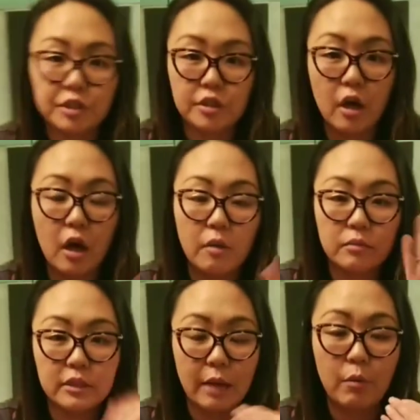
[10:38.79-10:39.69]

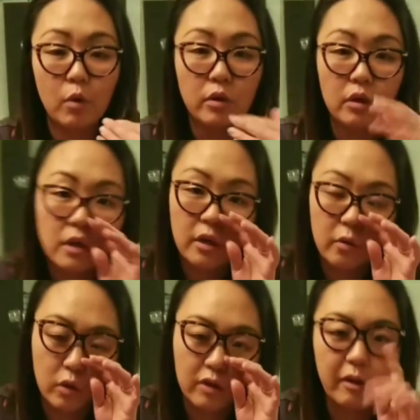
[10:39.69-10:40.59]
demoed,
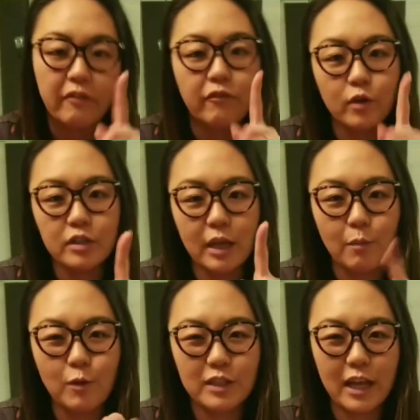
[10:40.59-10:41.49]
one of my first
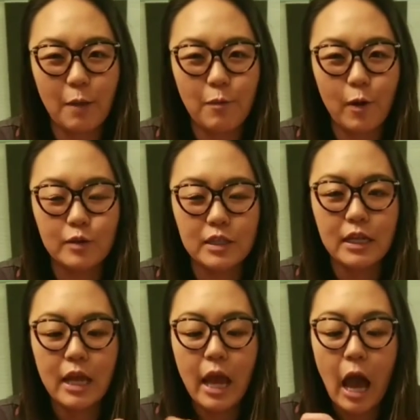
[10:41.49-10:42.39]
demos that I posted.
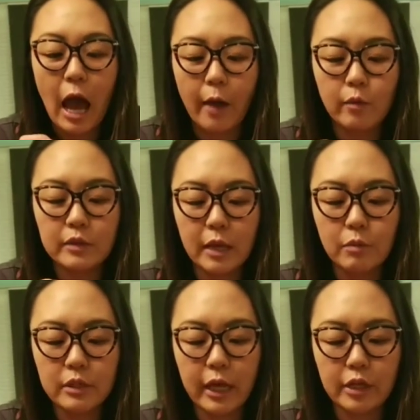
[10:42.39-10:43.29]
I was able
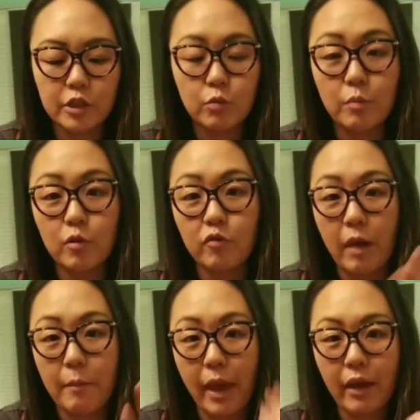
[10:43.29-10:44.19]
to actually remove my
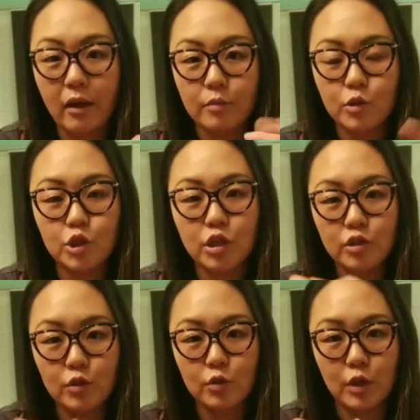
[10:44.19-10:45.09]
makeup just
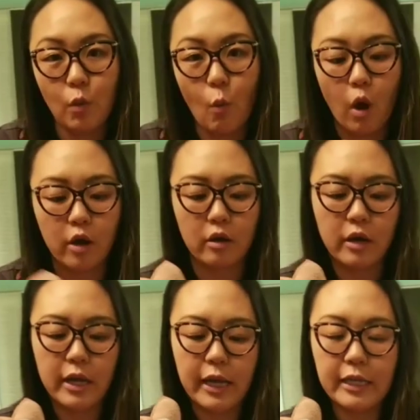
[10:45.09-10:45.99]
using water.
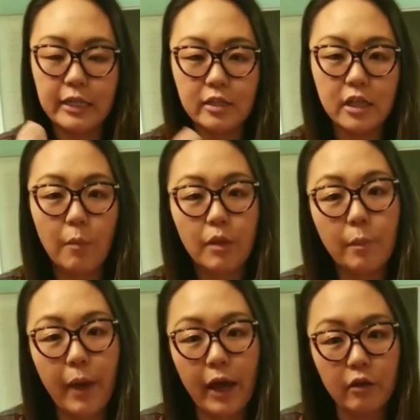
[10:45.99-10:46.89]
It does come in a
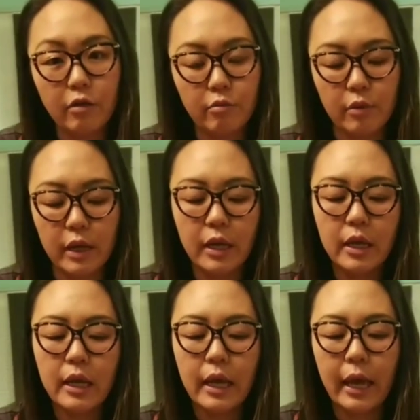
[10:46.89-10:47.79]
pack of 3,
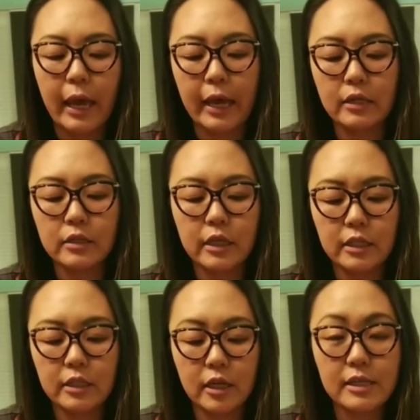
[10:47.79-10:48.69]
and it
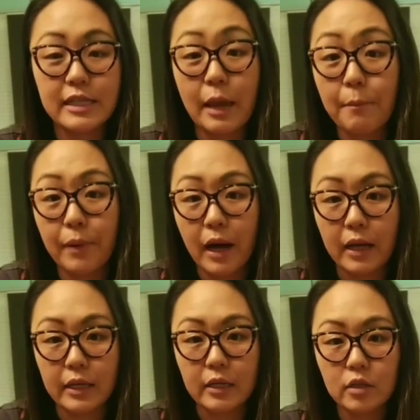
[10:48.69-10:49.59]
does say
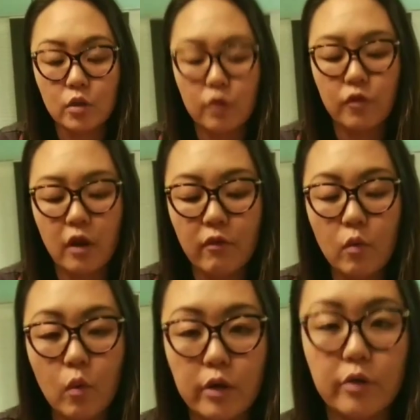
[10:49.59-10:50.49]
body. So if you're ever
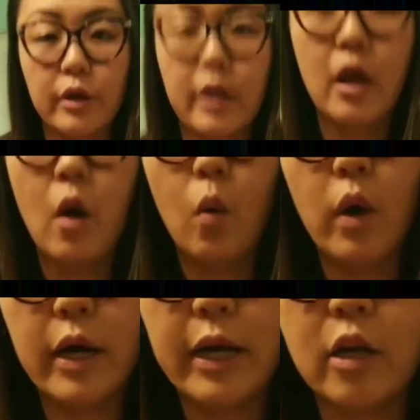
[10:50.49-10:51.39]
wondering what
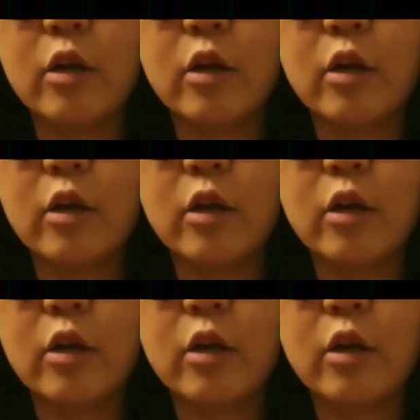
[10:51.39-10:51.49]
kind of